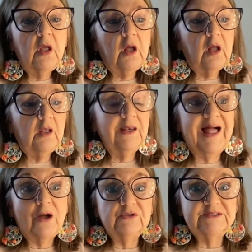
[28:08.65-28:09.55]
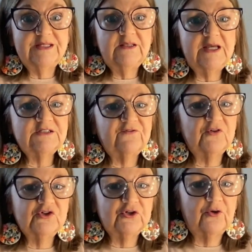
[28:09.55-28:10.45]
lousy. That's
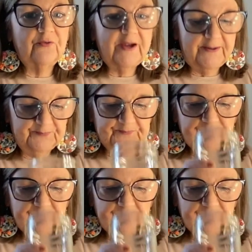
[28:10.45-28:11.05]
for sure, right?